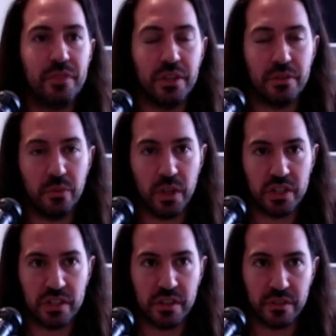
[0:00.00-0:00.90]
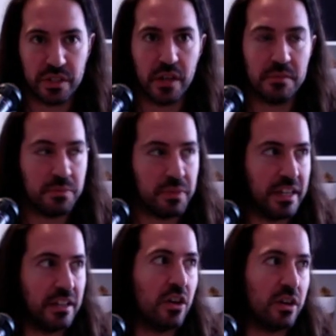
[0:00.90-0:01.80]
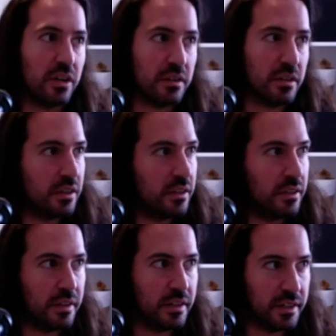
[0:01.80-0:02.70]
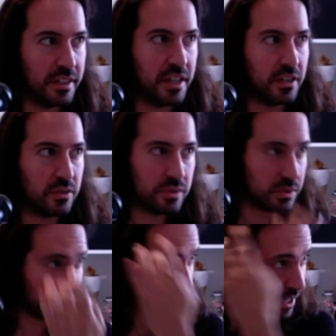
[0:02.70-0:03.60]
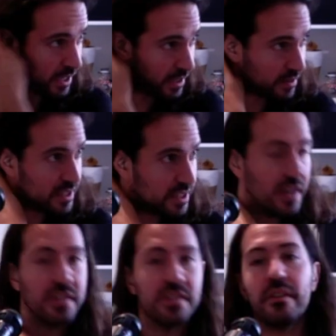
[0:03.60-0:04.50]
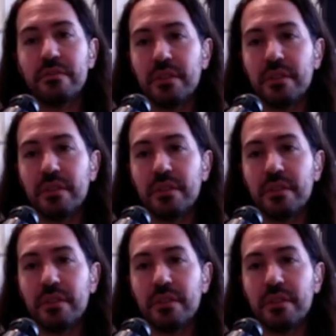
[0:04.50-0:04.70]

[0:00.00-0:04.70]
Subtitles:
Watch it several times, play along, and get used to playing this kind of stuff.